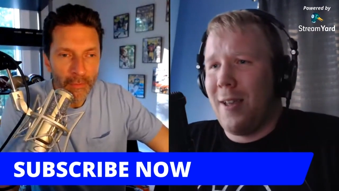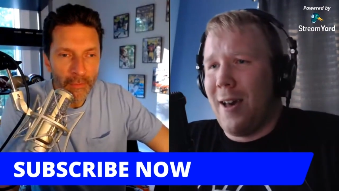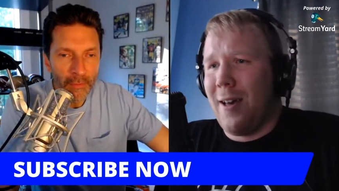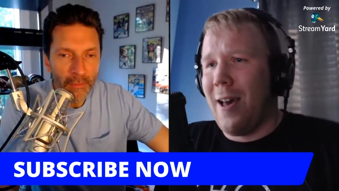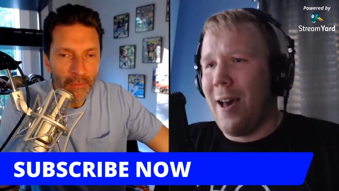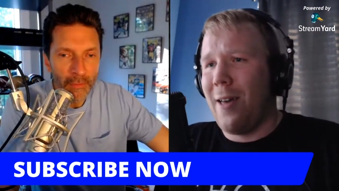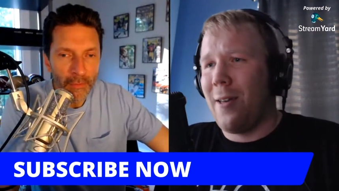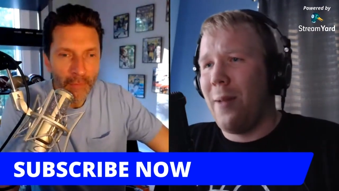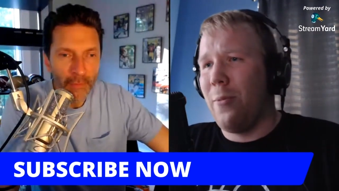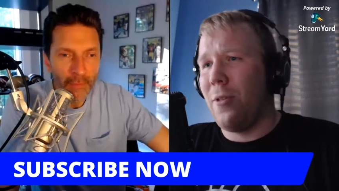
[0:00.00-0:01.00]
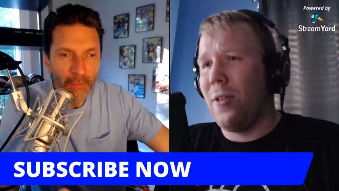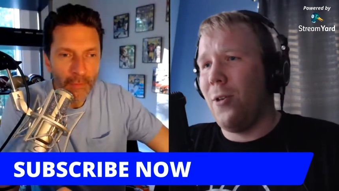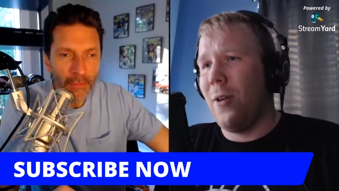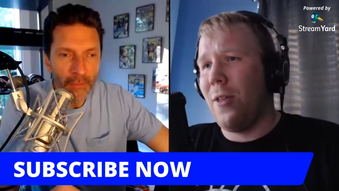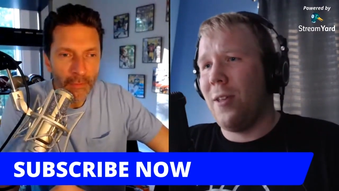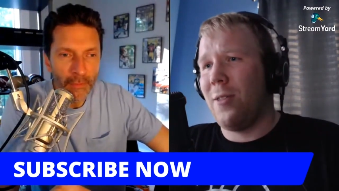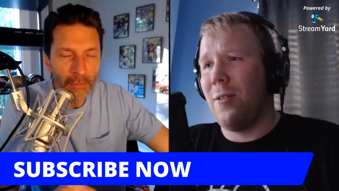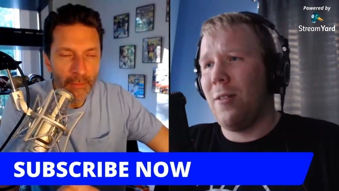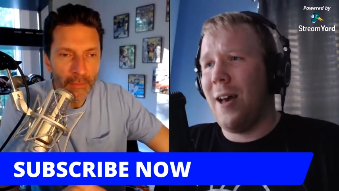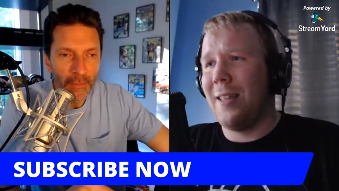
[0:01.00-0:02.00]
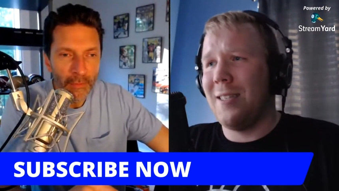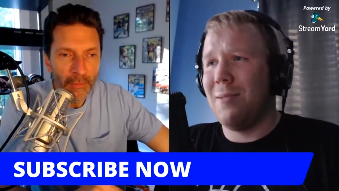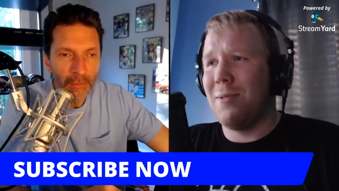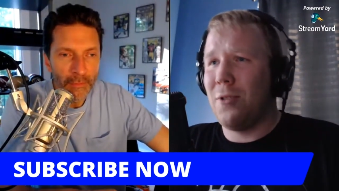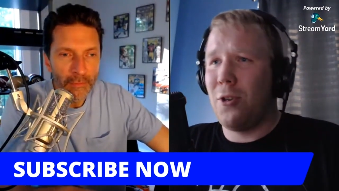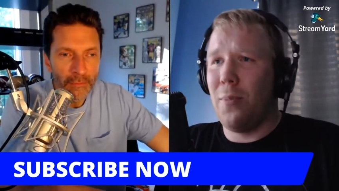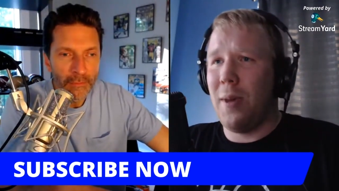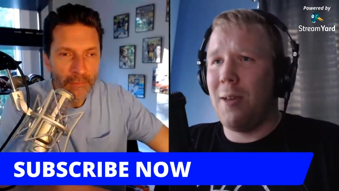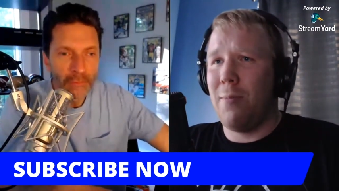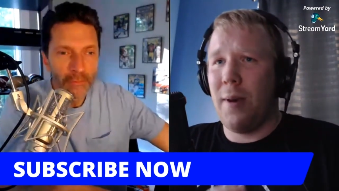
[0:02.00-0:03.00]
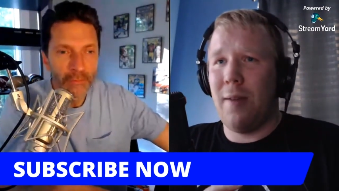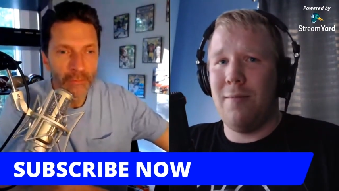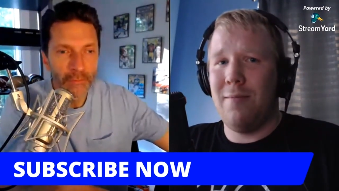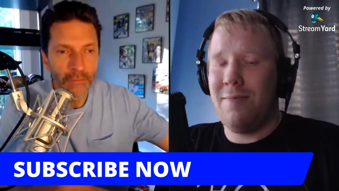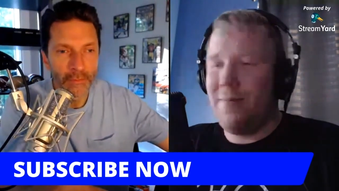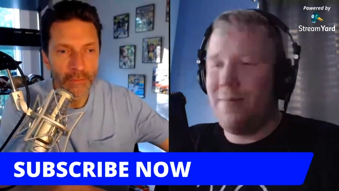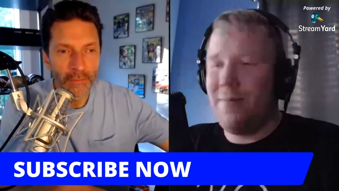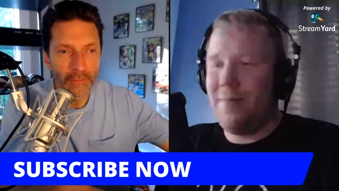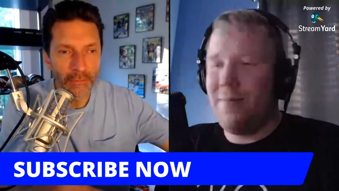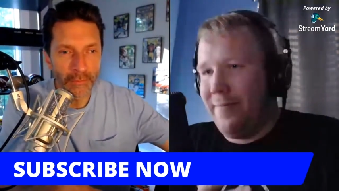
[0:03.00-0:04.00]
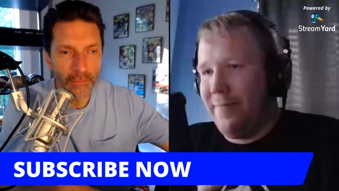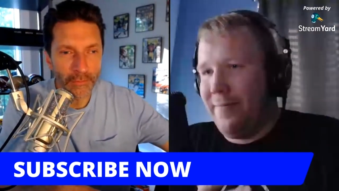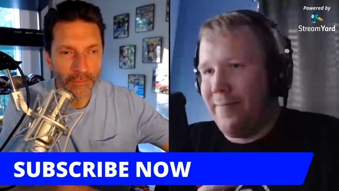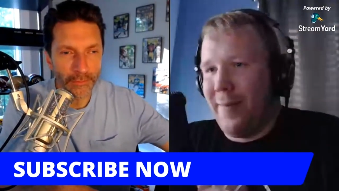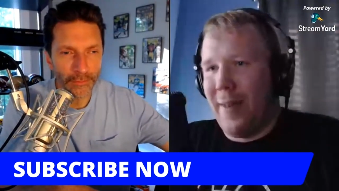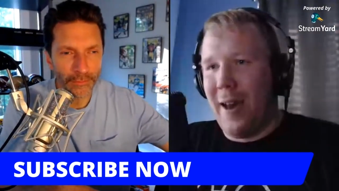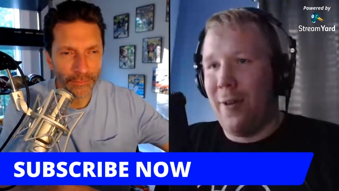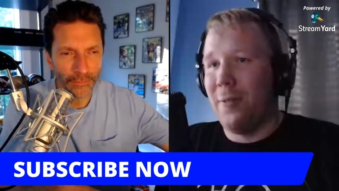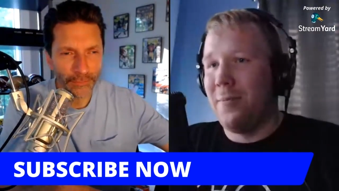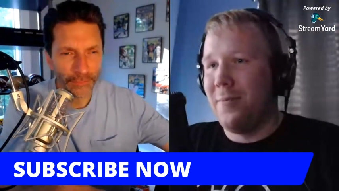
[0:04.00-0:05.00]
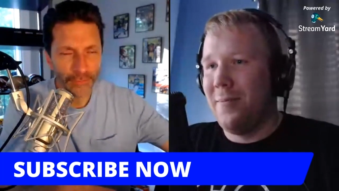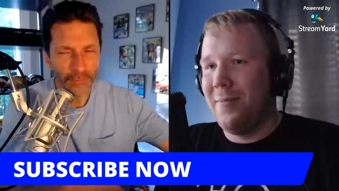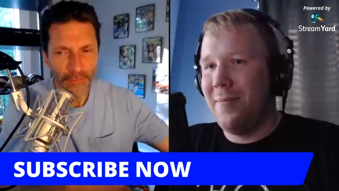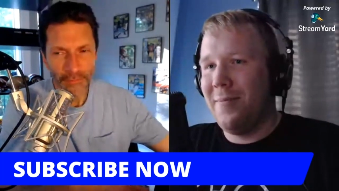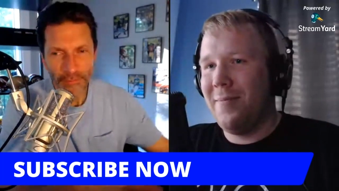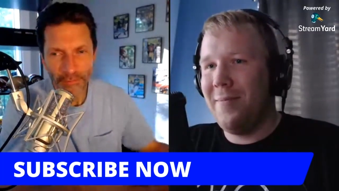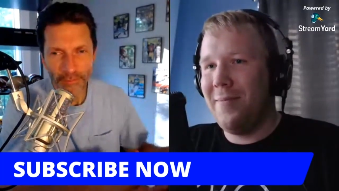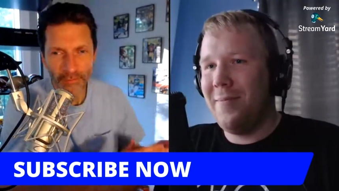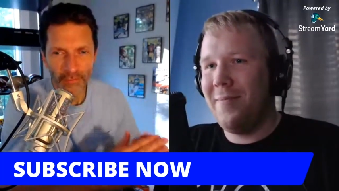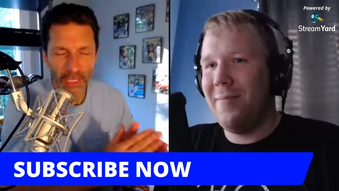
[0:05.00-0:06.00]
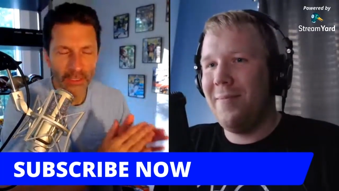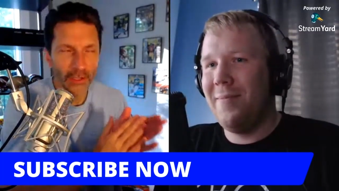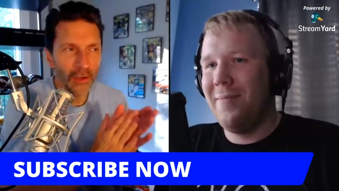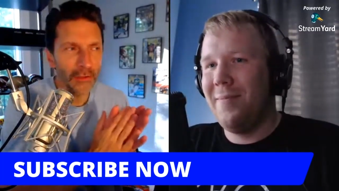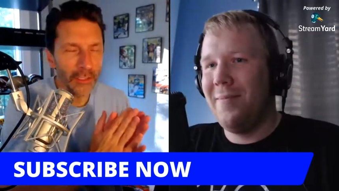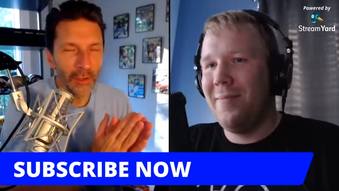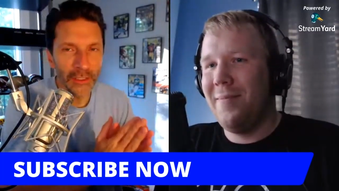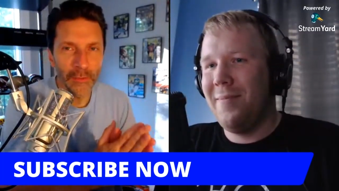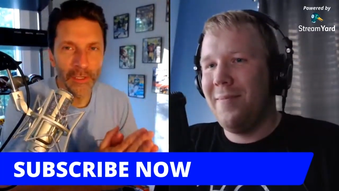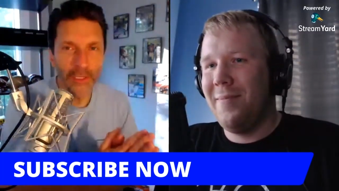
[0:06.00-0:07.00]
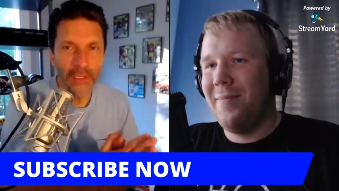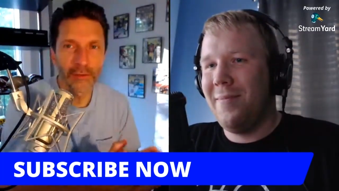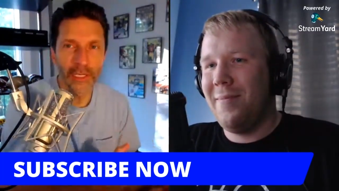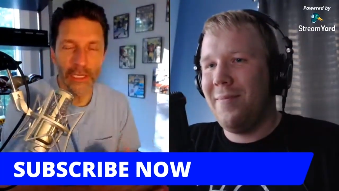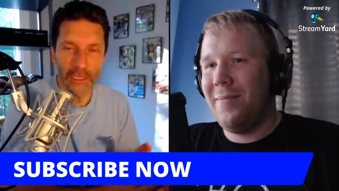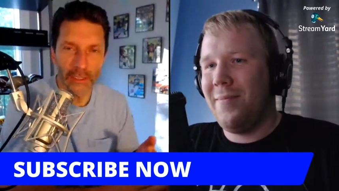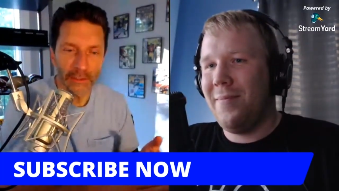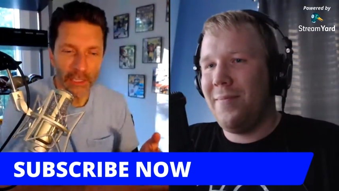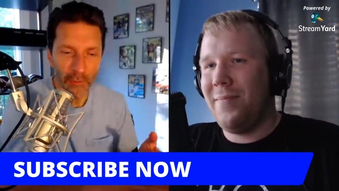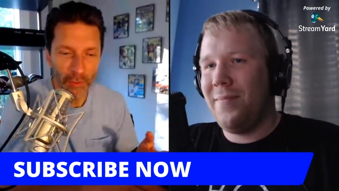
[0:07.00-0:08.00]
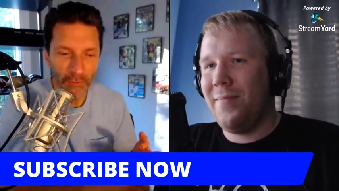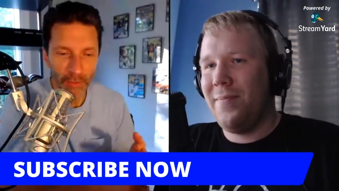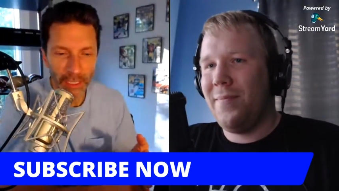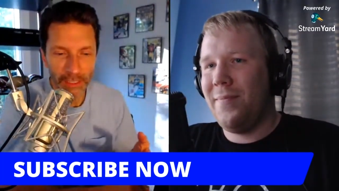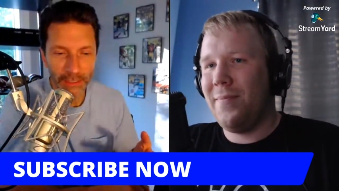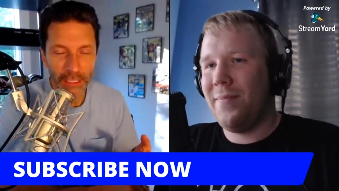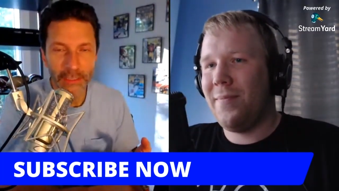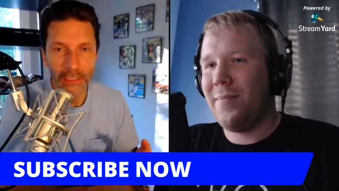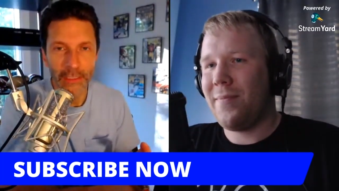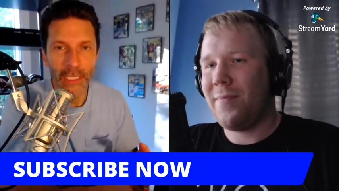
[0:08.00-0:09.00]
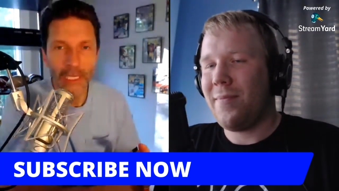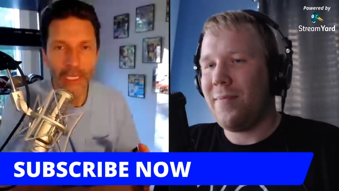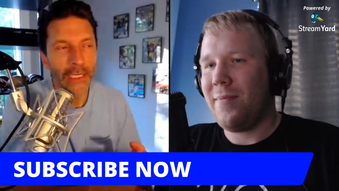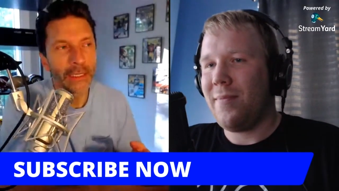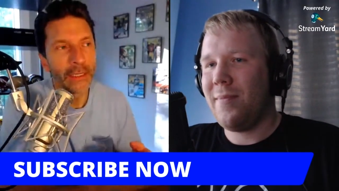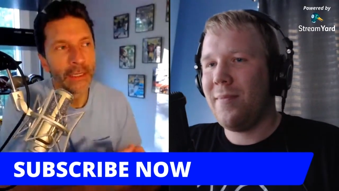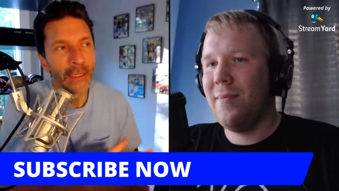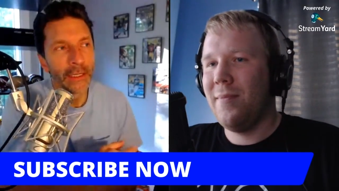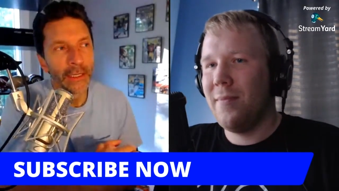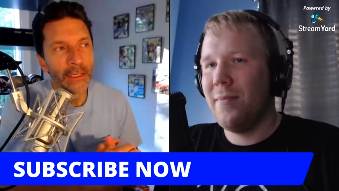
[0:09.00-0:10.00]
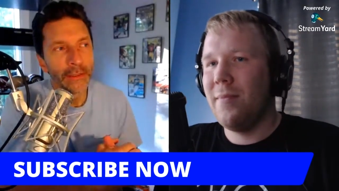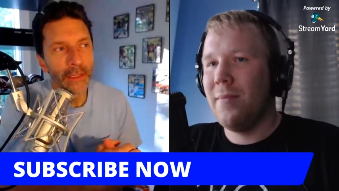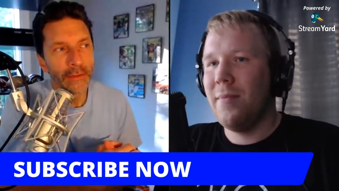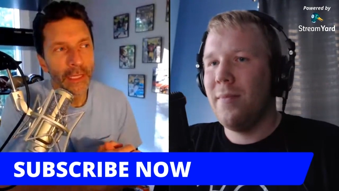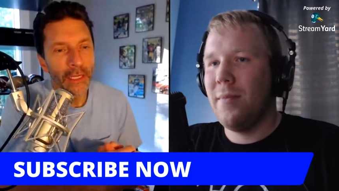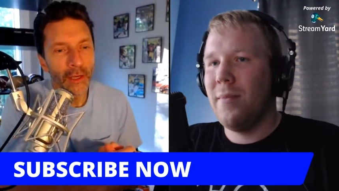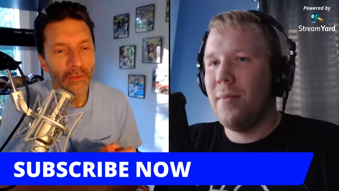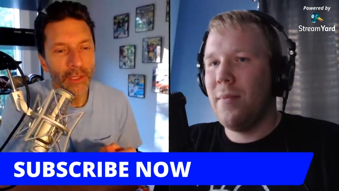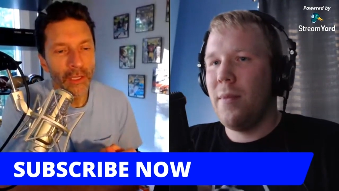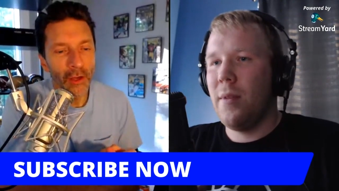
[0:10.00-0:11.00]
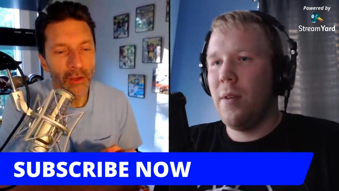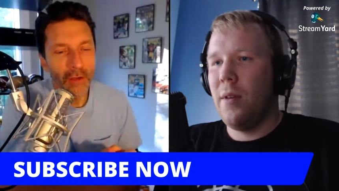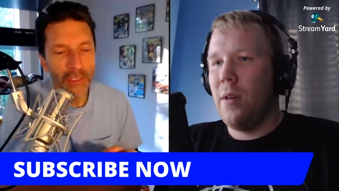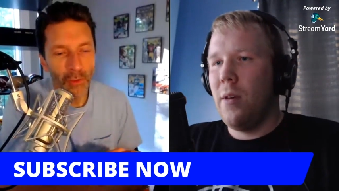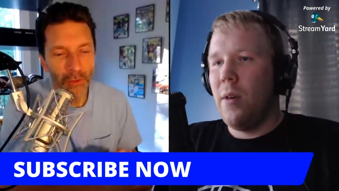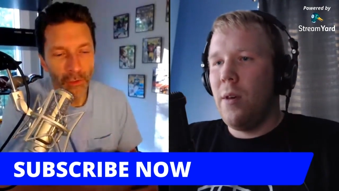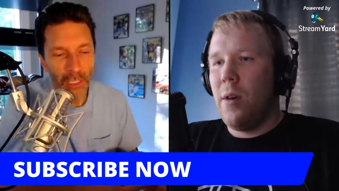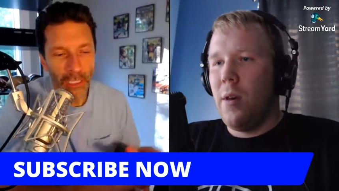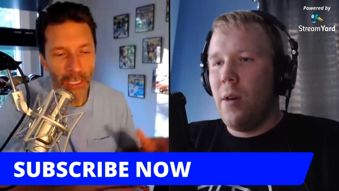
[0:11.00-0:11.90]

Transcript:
Speaker 1: Yeah, I'm with you. I think the line seems a little big, but I don't know.
Speaker 2: And there also has to be an understanding that when Vegas sets a line, that they also are looking